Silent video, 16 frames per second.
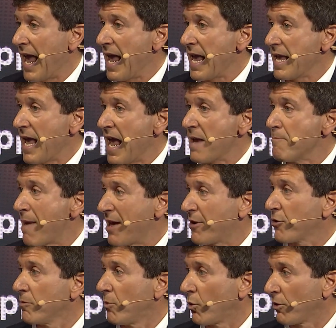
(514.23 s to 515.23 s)
a, a,
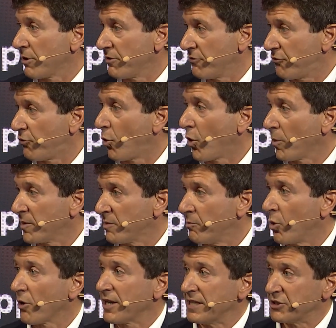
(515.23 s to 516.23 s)
better, more
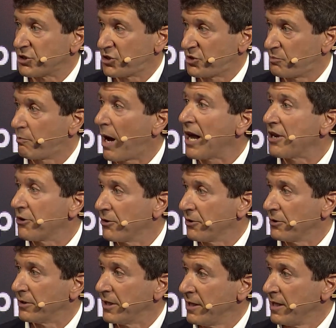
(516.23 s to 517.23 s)
informed, more
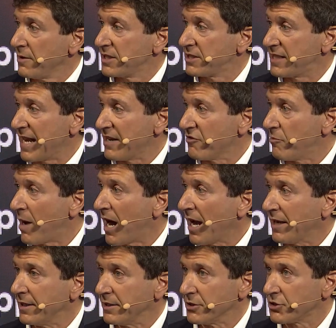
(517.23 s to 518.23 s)
inspired state of
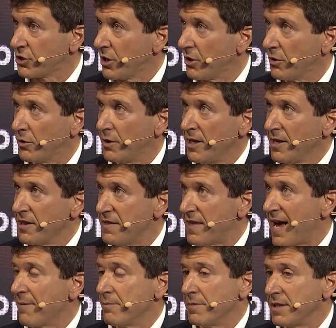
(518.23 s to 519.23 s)
mind. And so
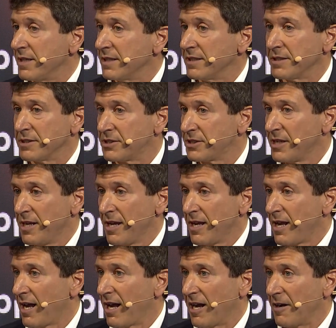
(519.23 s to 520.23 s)
that means
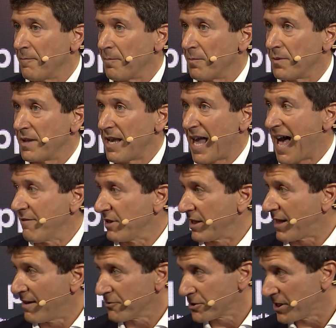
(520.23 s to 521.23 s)
um,
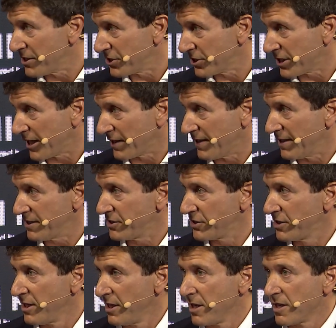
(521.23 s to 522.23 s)
having conversations like
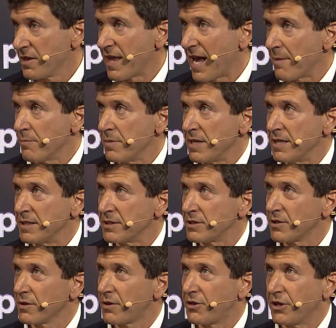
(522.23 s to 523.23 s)
this. That
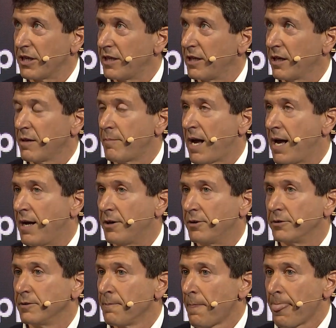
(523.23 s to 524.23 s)
means thinking
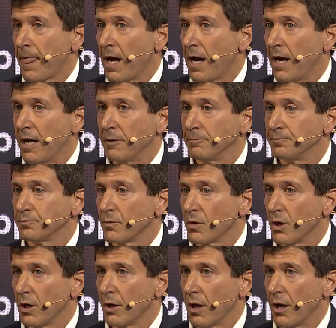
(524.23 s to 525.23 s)
about um,
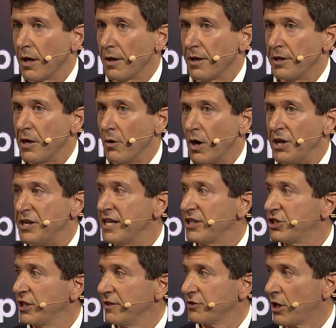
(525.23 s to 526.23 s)
uh, uh, you know,
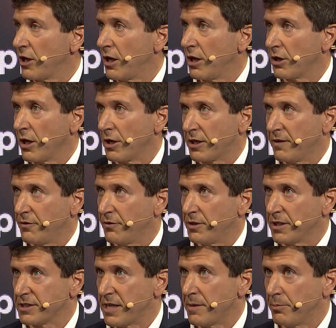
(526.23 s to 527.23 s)
initiatives. I'll, I'll, give you
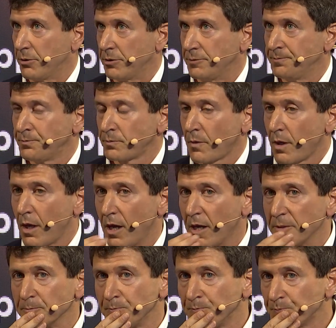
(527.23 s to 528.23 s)
an example.
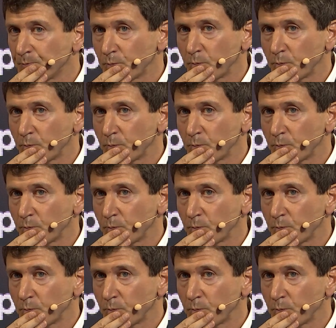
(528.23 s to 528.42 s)
Um,